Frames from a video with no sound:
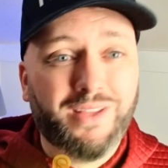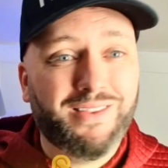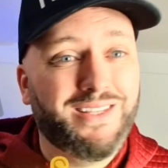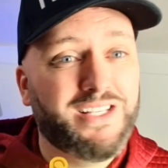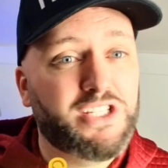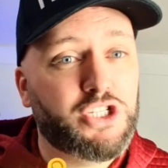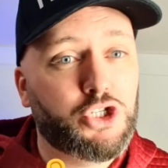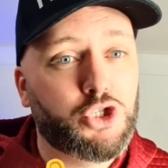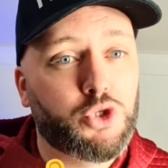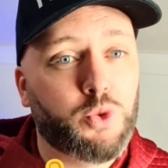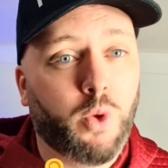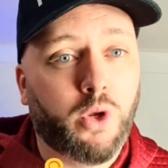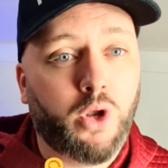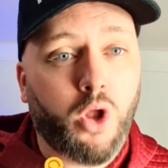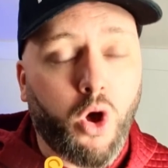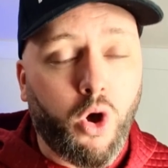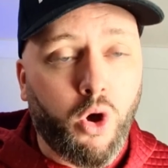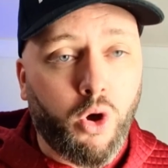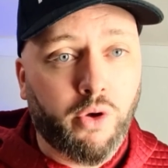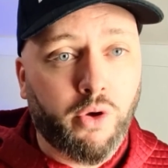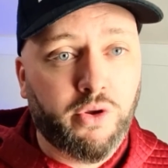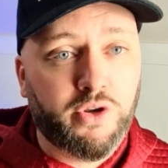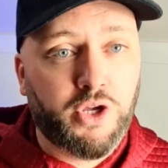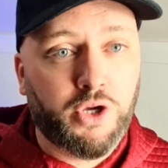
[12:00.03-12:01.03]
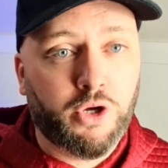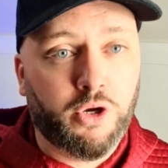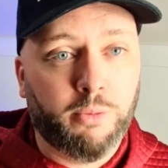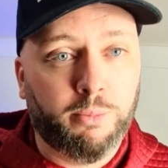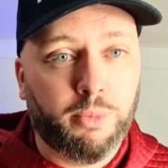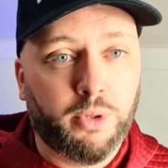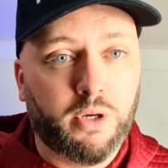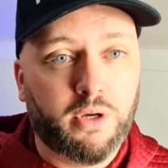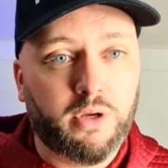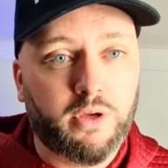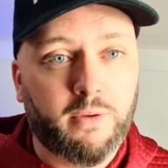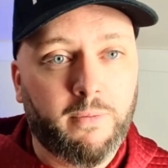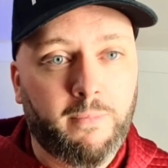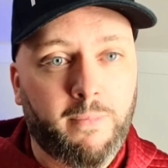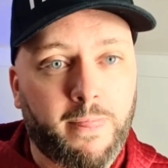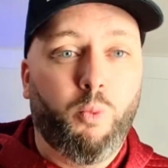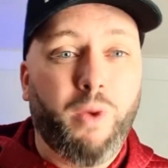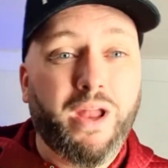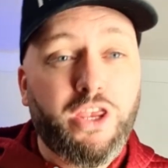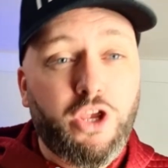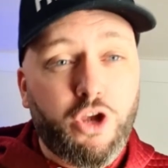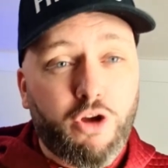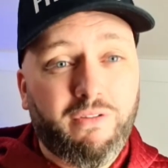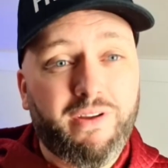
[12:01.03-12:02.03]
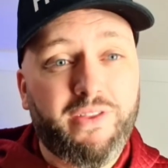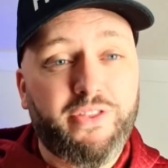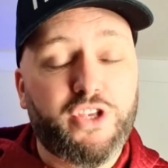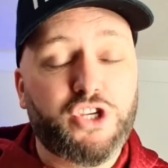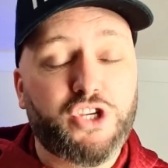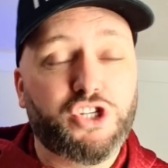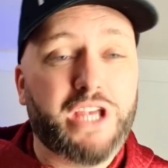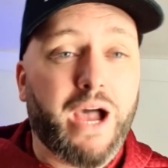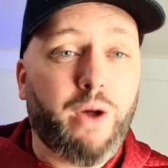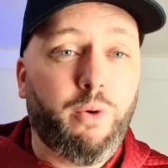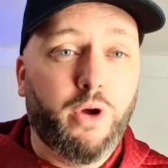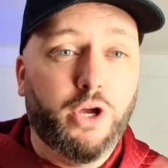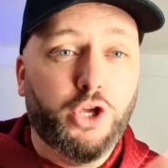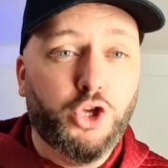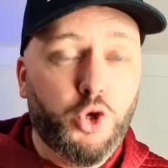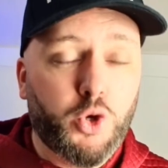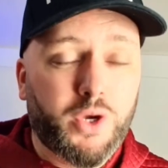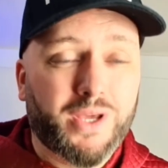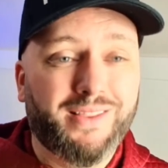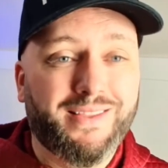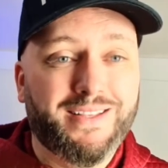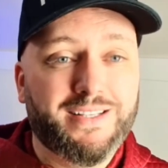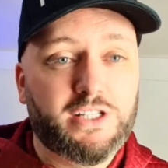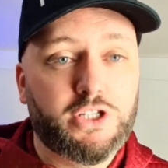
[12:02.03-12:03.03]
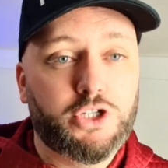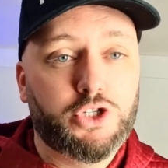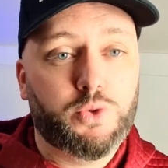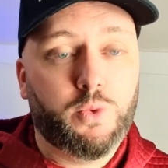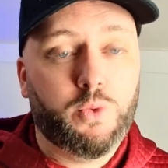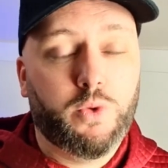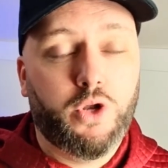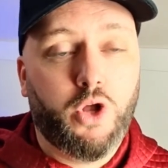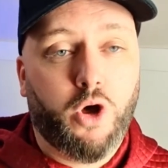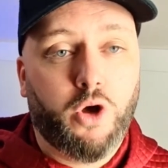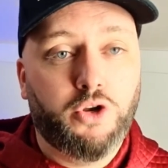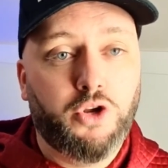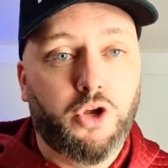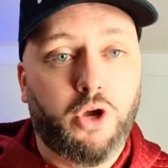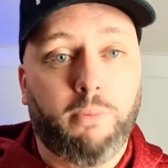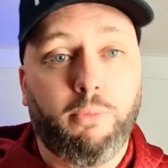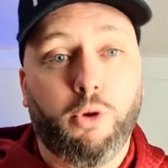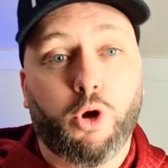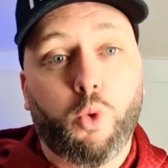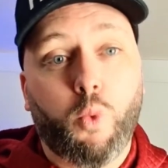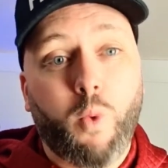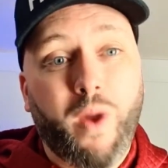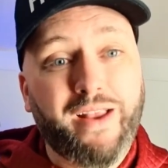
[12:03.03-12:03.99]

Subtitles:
can listen to an audiobook. When you're in the shower, you can listen to an audiobook.